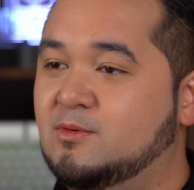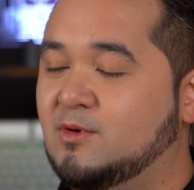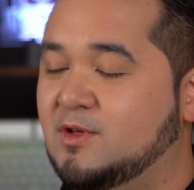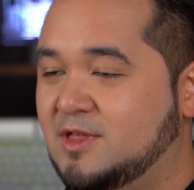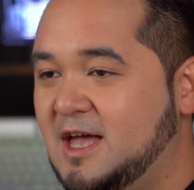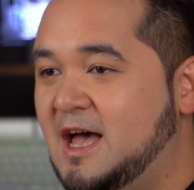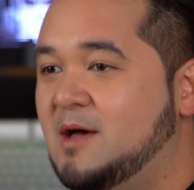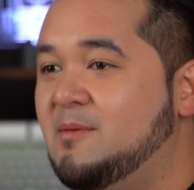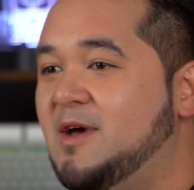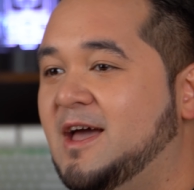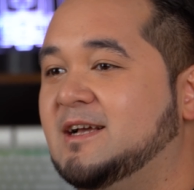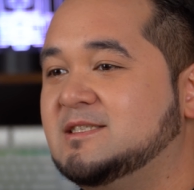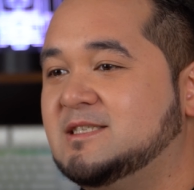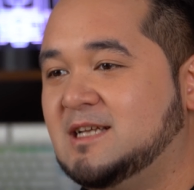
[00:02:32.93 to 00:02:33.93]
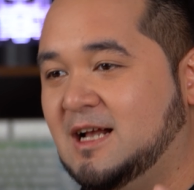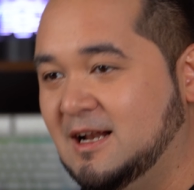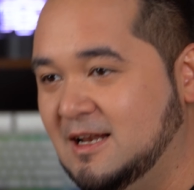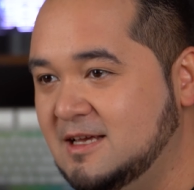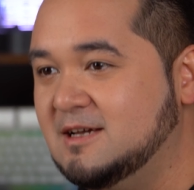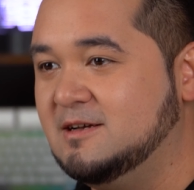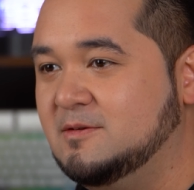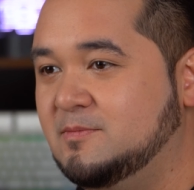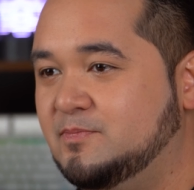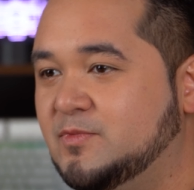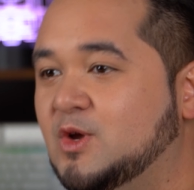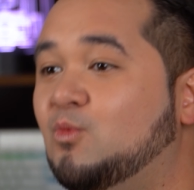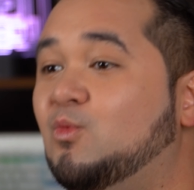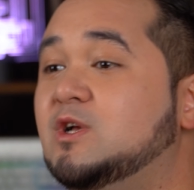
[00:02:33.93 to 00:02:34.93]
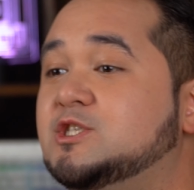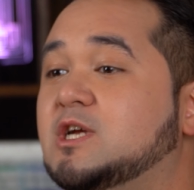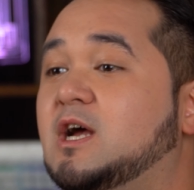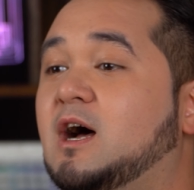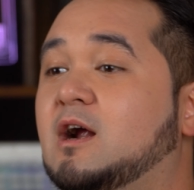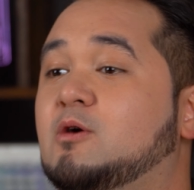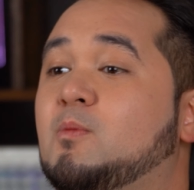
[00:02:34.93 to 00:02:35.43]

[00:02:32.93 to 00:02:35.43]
with MX Clear, which are